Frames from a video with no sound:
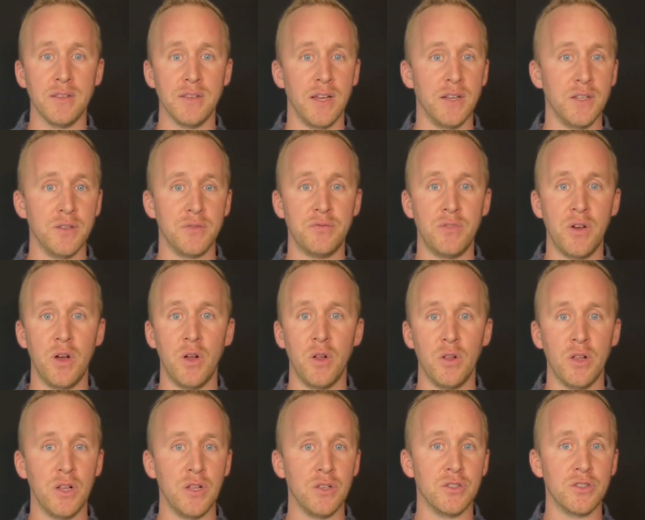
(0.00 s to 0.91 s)
I just
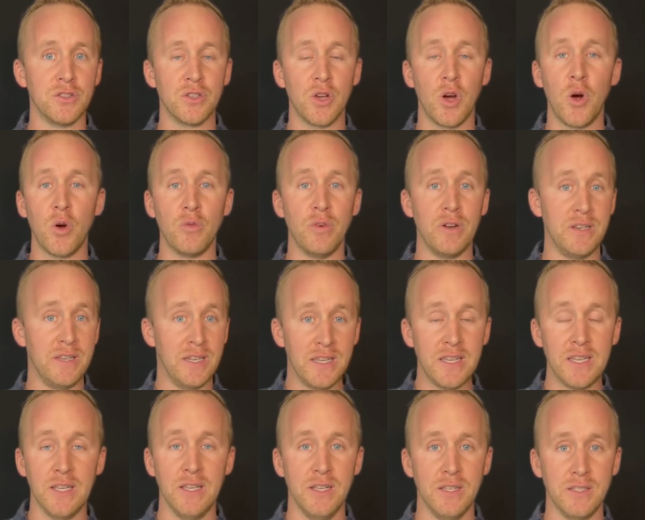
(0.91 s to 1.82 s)
felt so
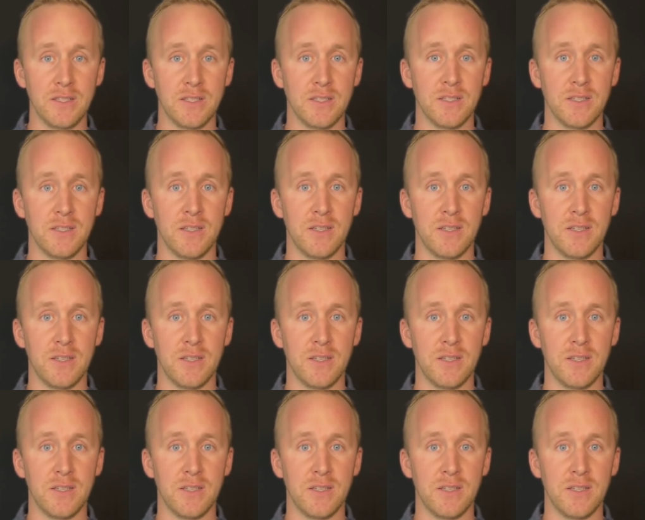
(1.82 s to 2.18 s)
ridiculous.